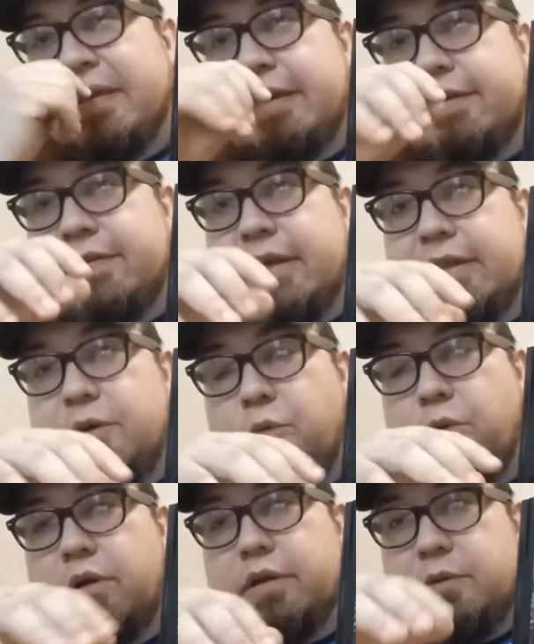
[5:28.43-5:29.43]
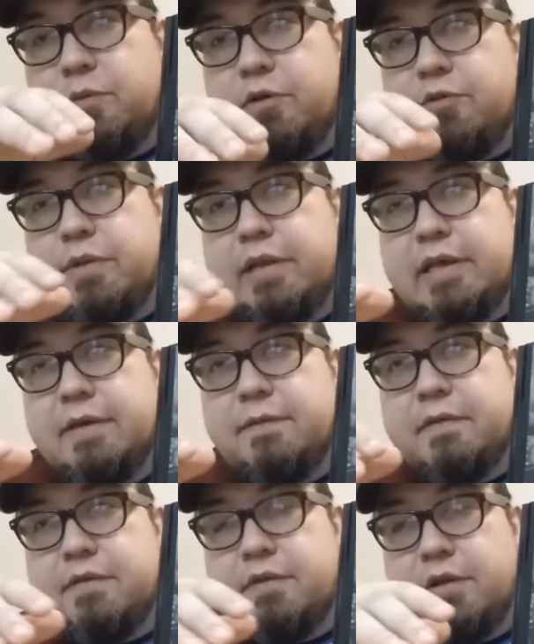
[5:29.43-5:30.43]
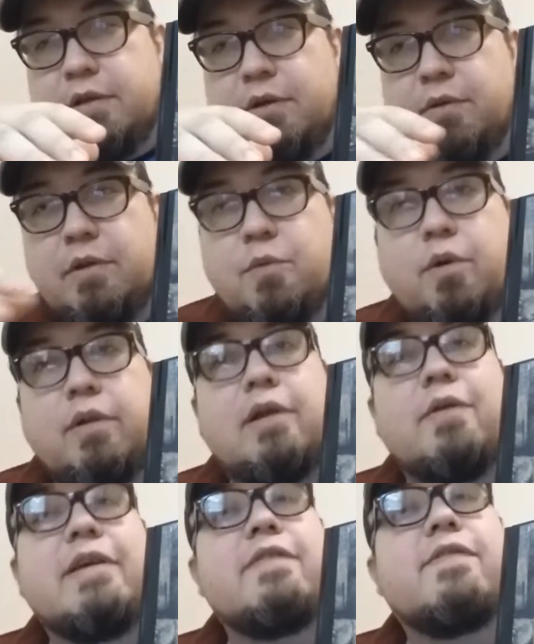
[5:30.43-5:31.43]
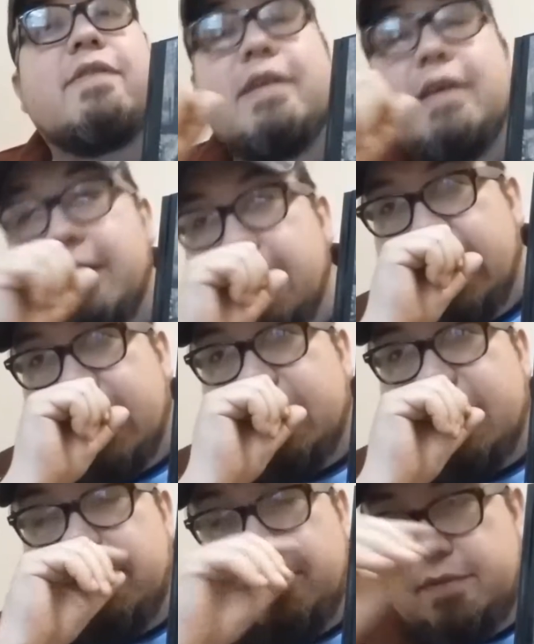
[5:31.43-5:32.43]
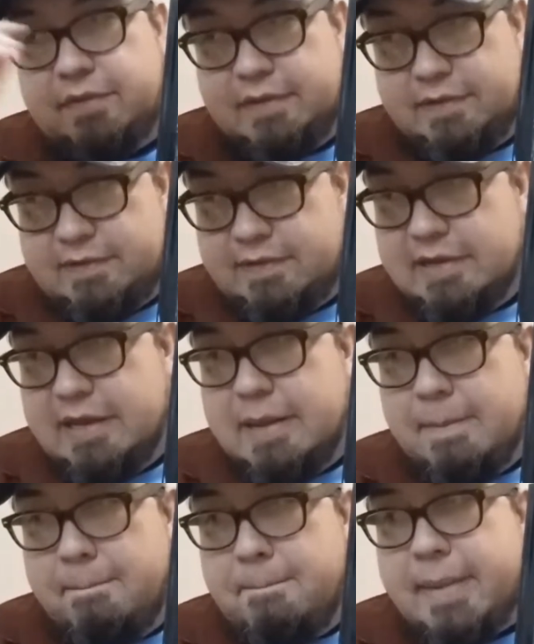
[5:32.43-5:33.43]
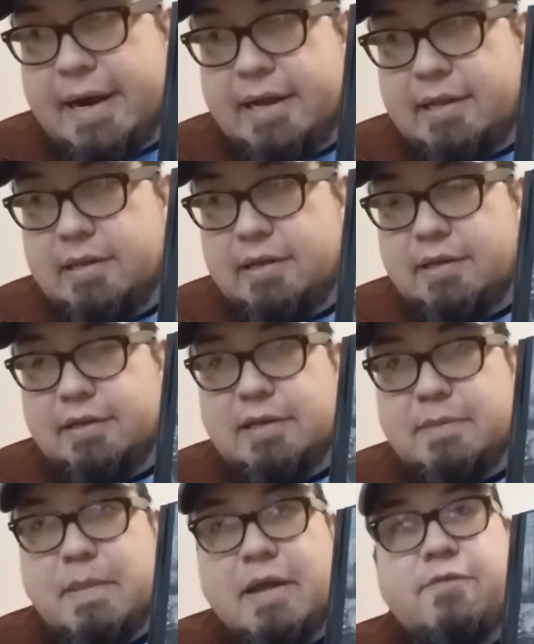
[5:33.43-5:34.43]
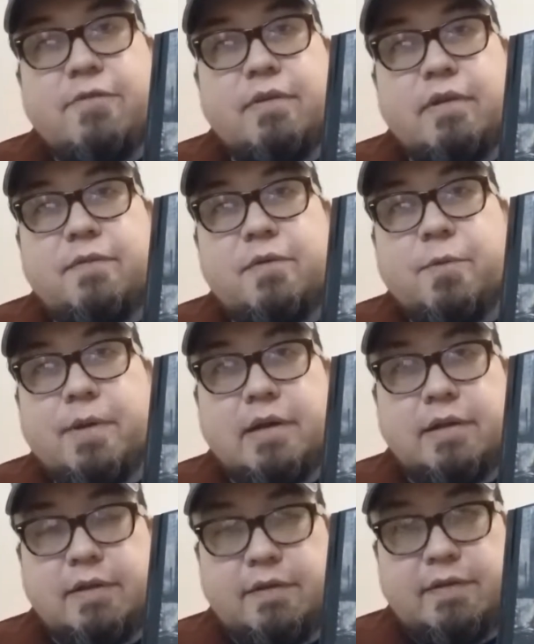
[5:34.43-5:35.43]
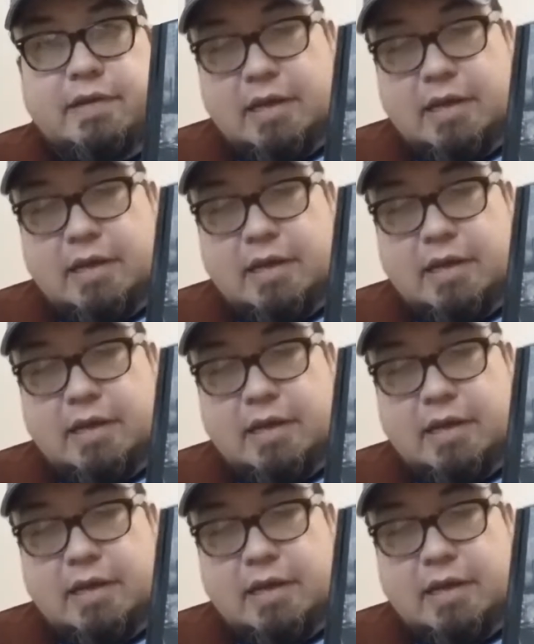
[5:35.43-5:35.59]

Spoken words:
is that the world in which we live is not the only world there is, and there is this parallel dimension, if you will, this